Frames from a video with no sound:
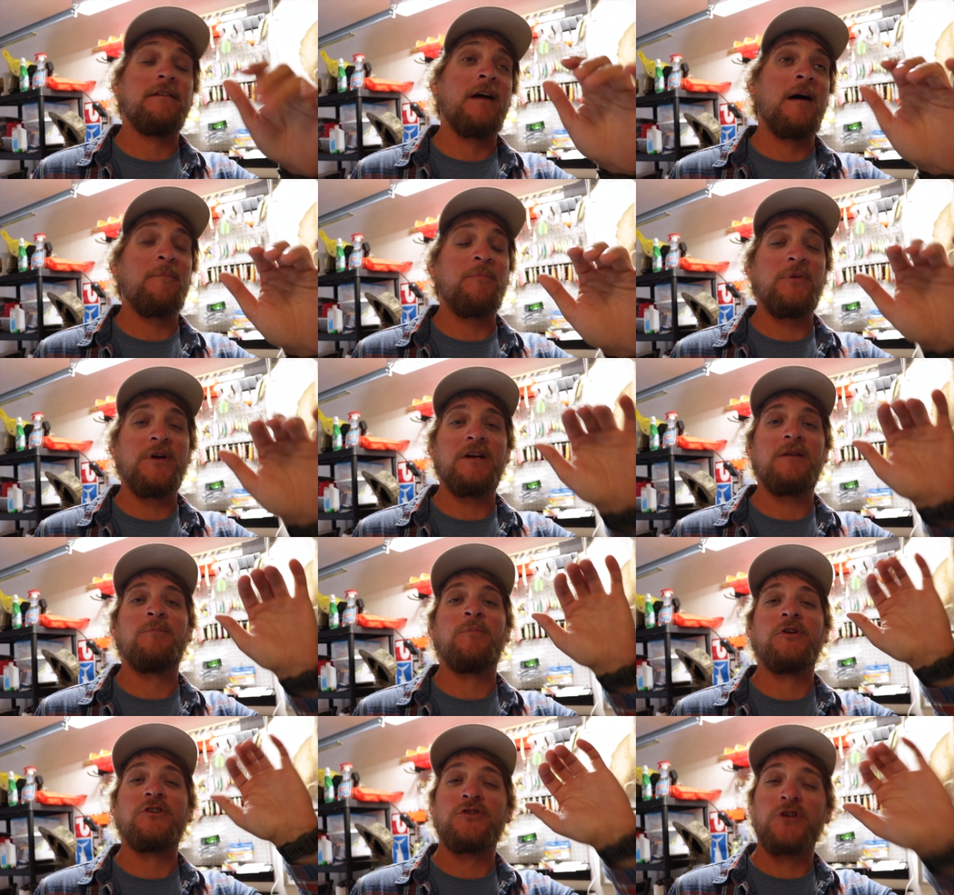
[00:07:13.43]
not
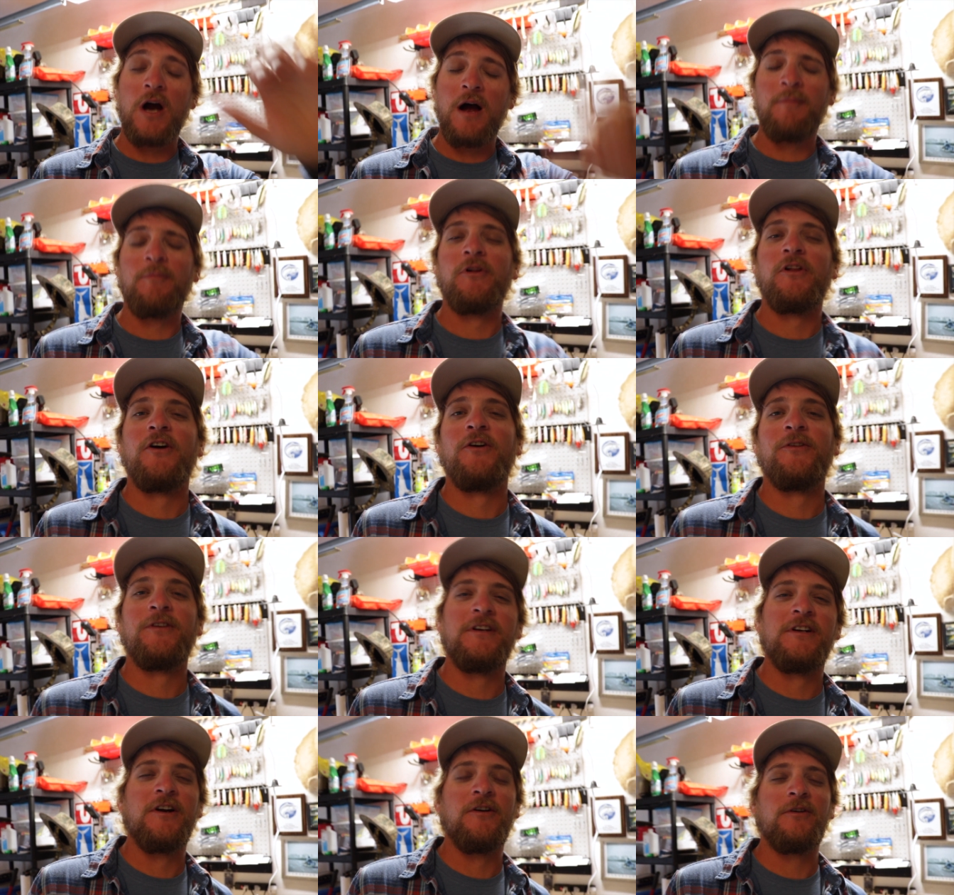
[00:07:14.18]
peak, but drop below,
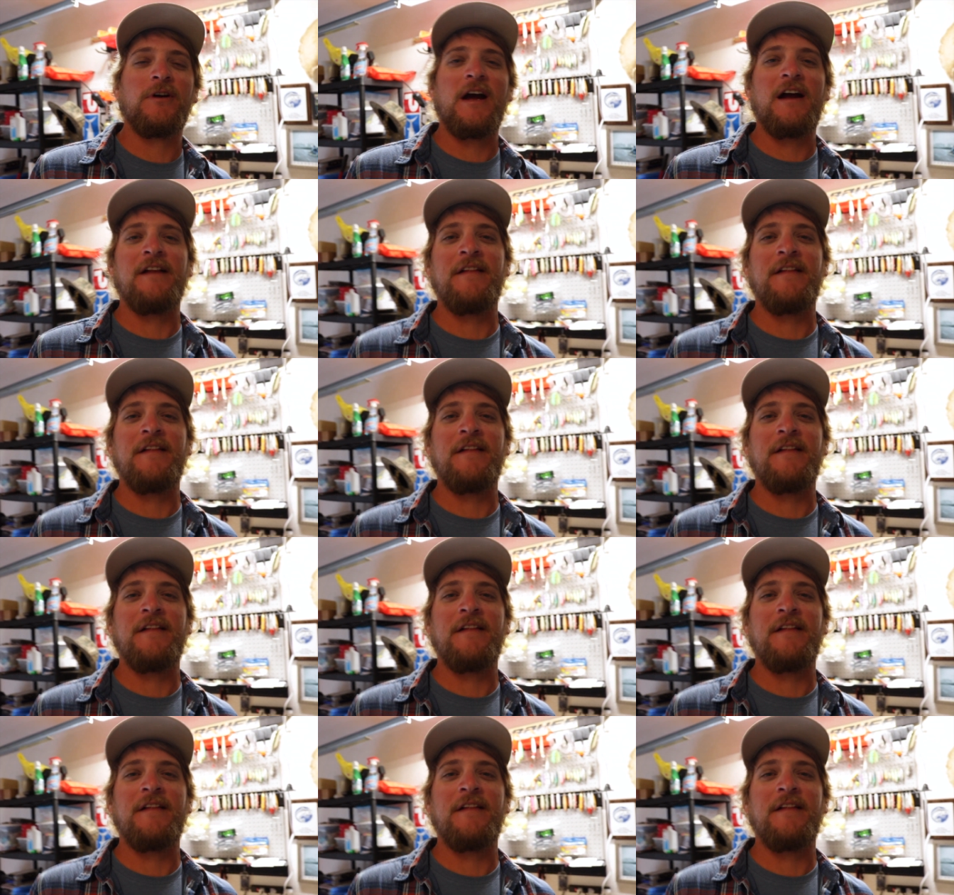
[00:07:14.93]
you know, kind